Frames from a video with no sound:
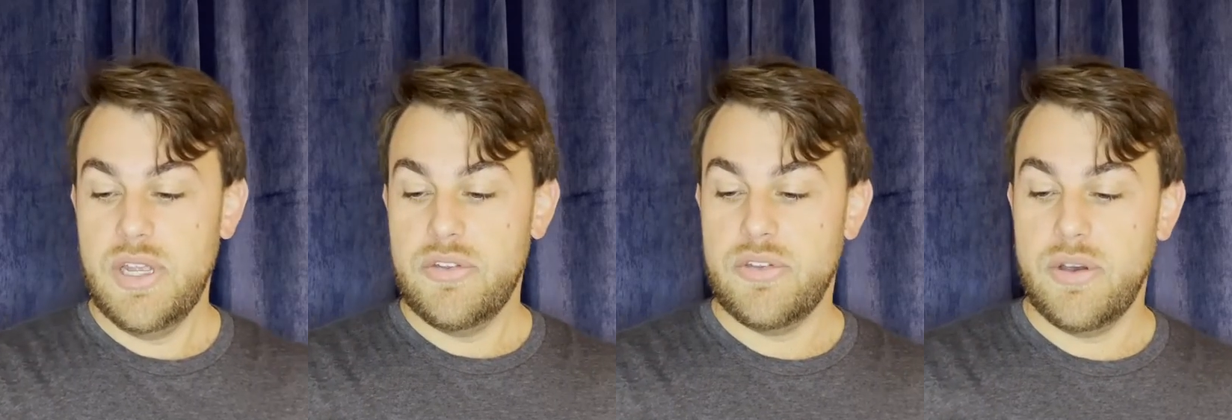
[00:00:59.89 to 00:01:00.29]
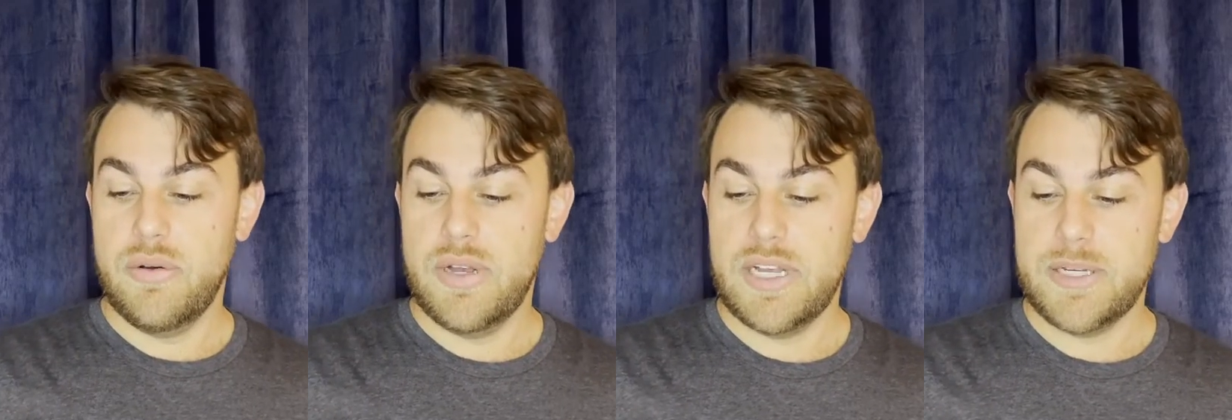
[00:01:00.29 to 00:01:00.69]

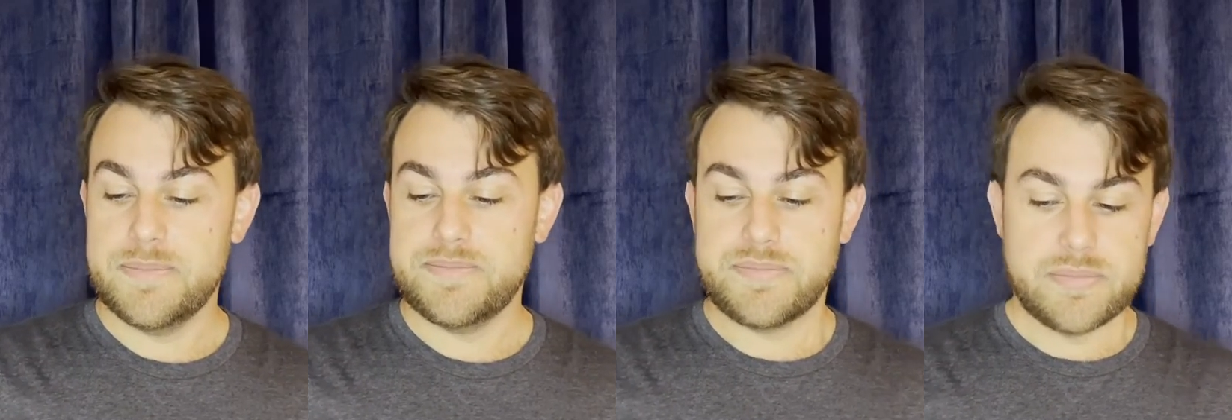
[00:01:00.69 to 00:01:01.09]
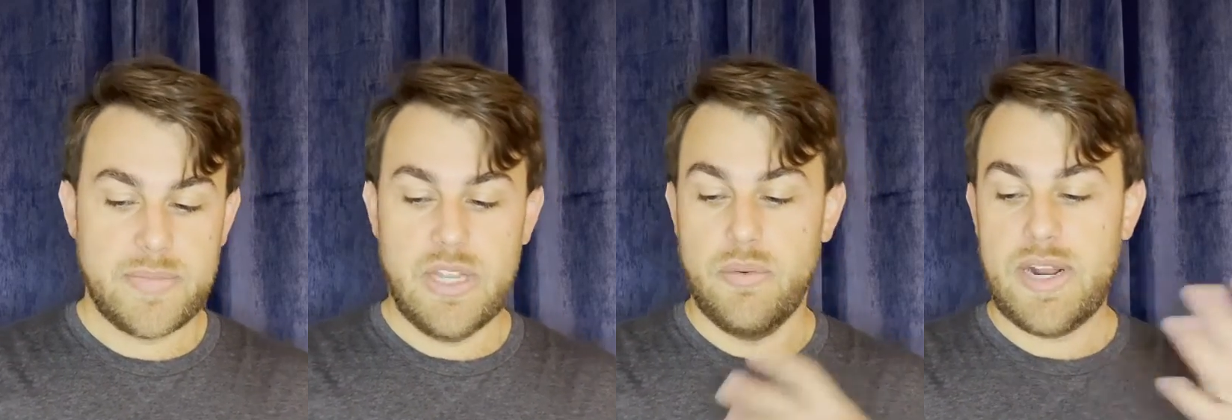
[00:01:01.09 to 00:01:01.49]
So,
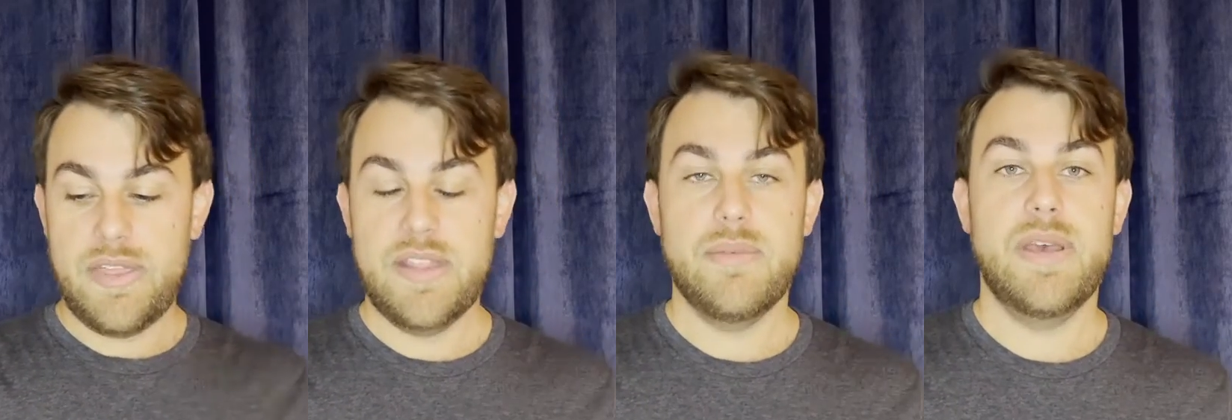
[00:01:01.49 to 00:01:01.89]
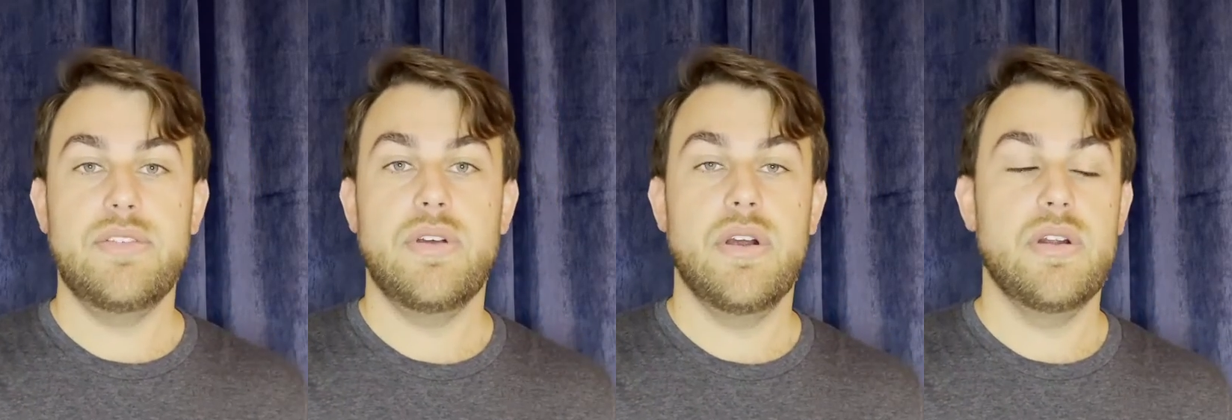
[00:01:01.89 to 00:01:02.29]
what I think the
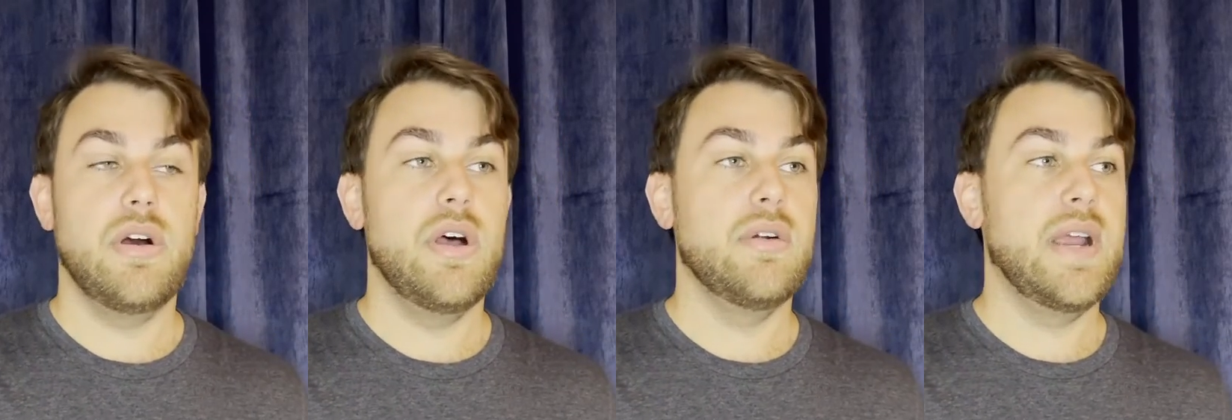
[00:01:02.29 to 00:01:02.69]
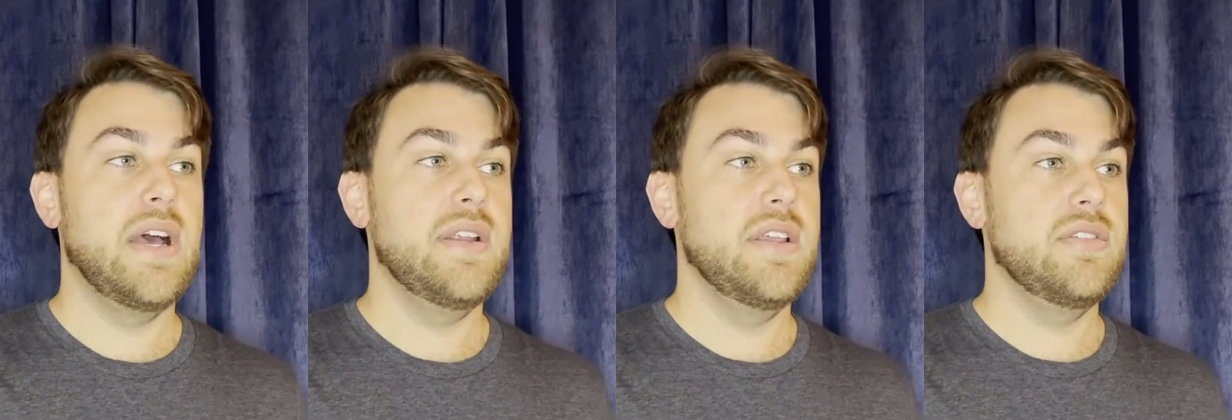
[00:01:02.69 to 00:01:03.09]
best card all
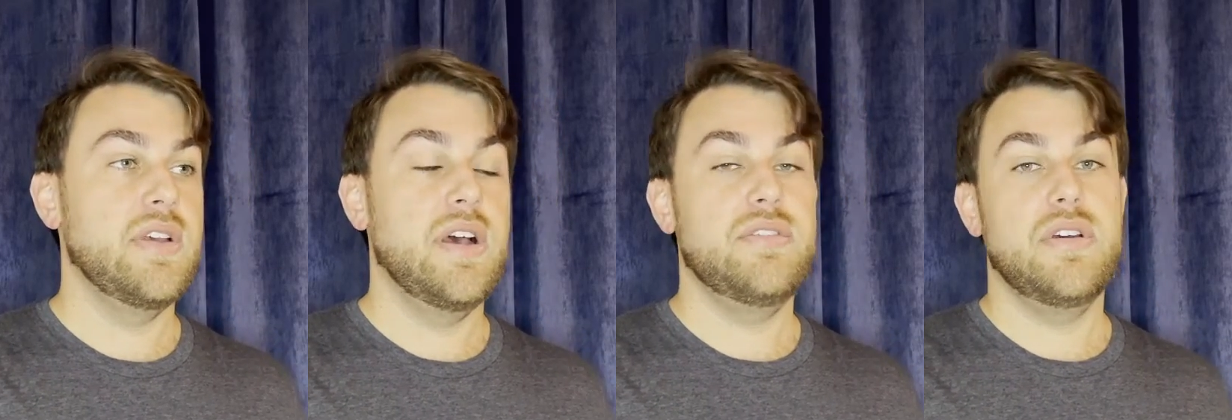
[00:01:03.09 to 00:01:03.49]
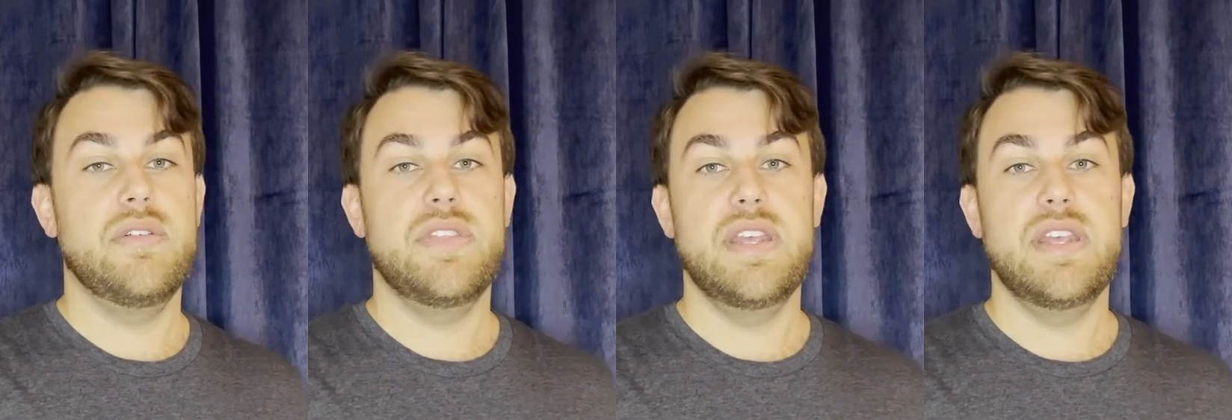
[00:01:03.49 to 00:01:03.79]
around is Touch of